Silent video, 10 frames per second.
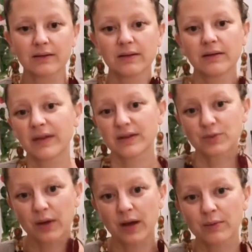That's
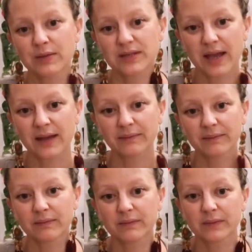what I would say.
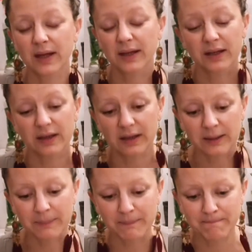Like,
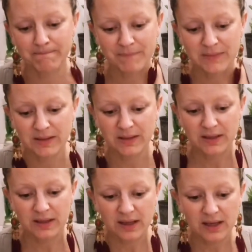
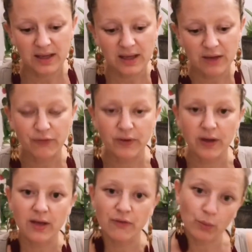if
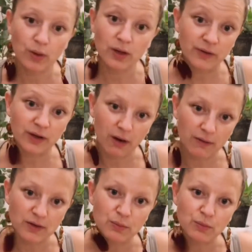a word of
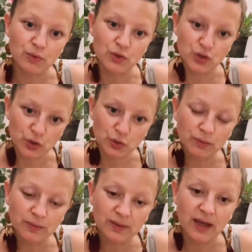encouragement will do,
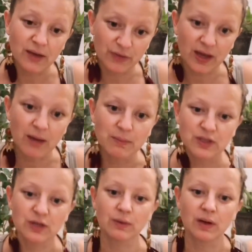if they come
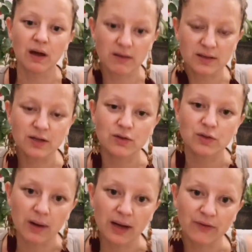to you and ask you
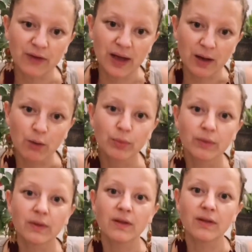directly for help,
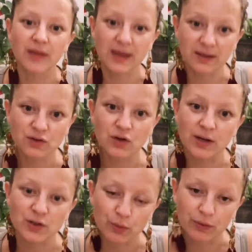then try
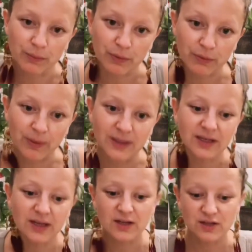and talk them through it.
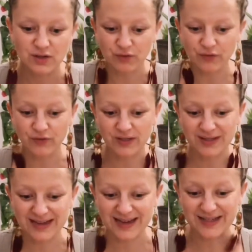So your first
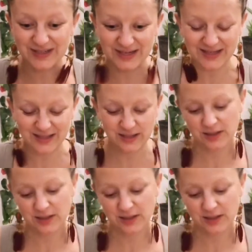stage is